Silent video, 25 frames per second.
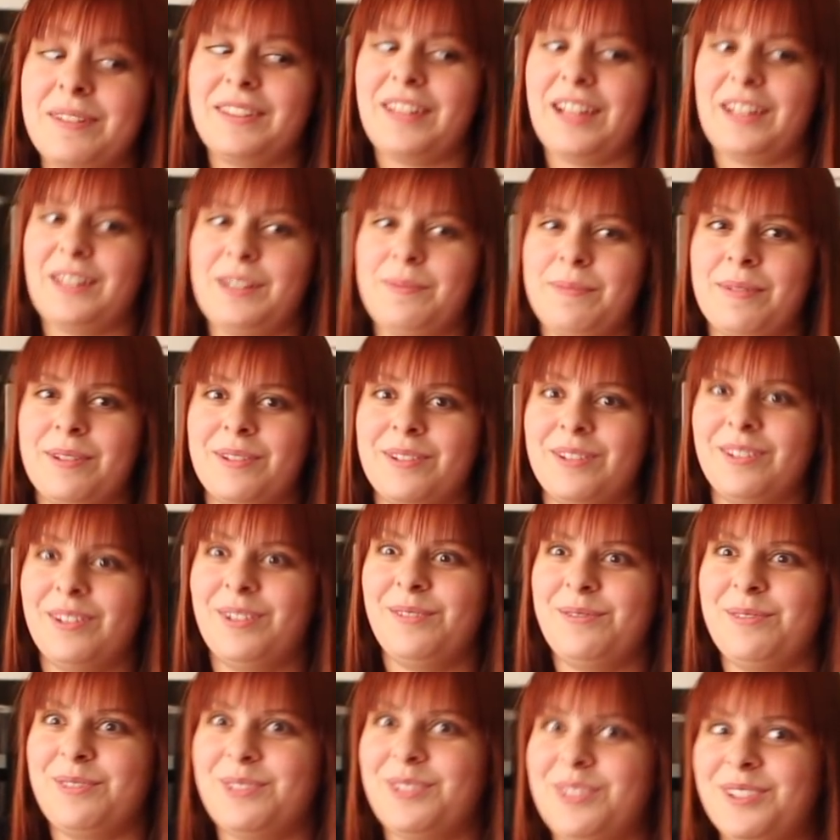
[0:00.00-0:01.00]
but that smells
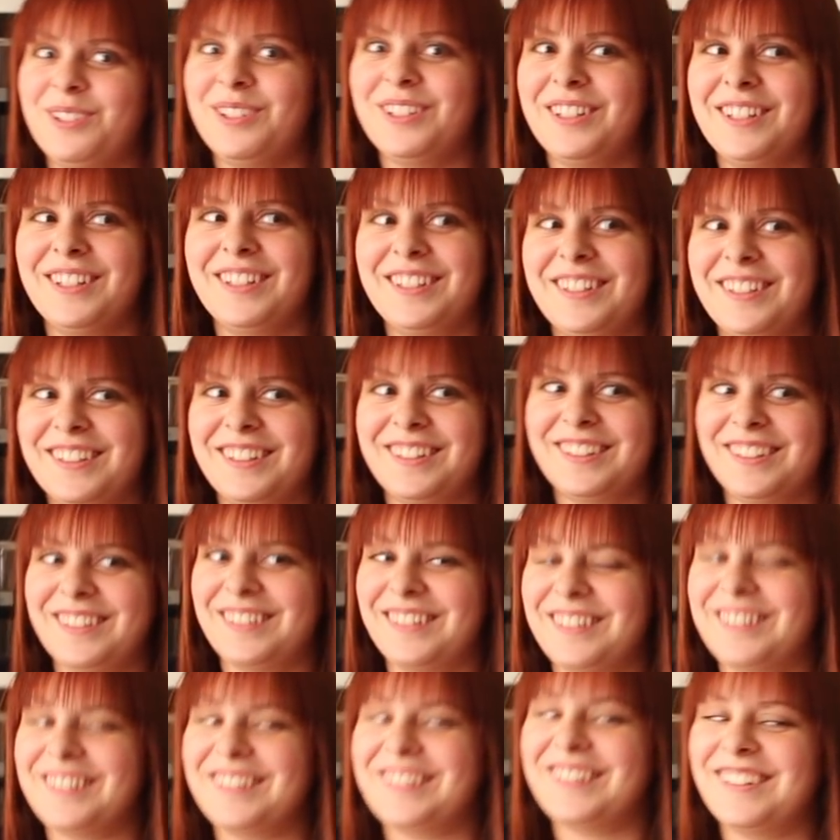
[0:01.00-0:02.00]
awful.
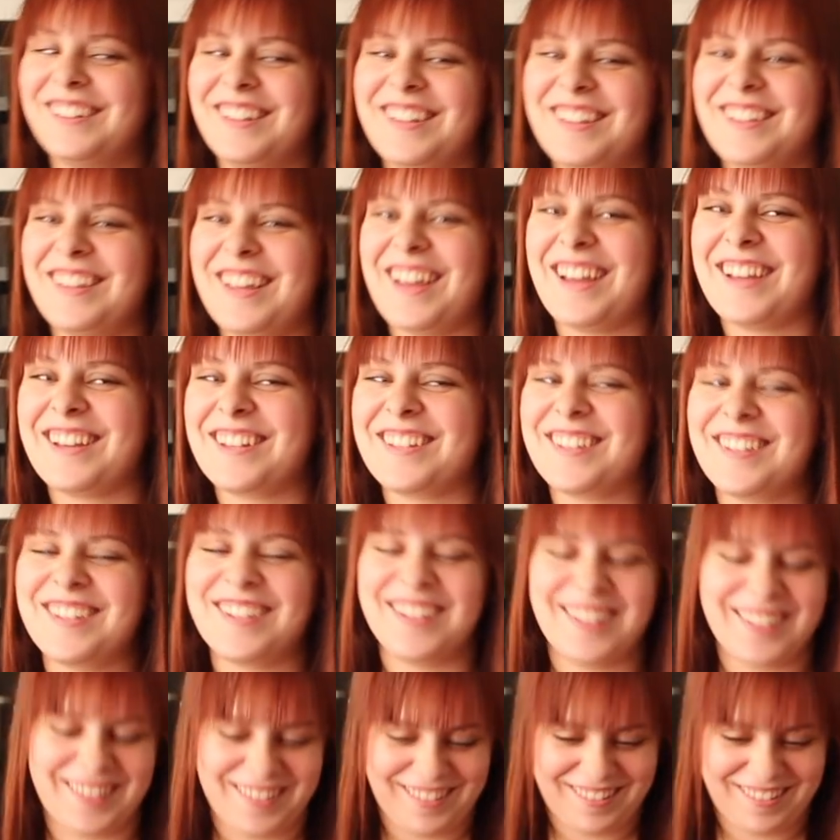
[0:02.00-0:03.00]
Thanks.